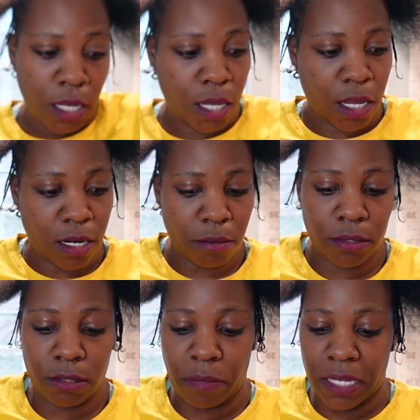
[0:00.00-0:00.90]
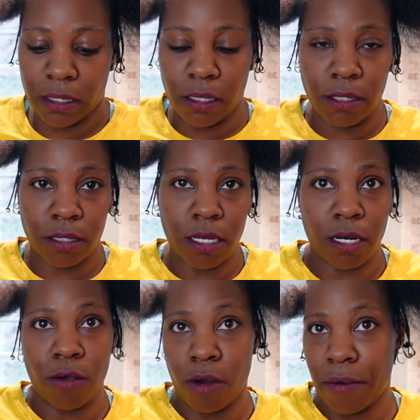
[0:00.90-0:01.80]
and I'm basically just gonna
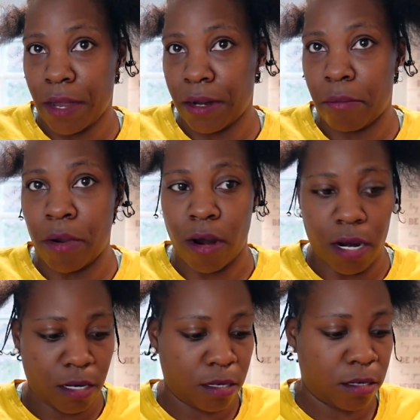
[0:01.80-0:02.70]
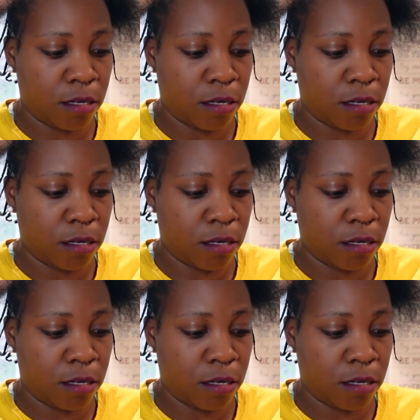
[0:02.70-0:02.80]
go around that part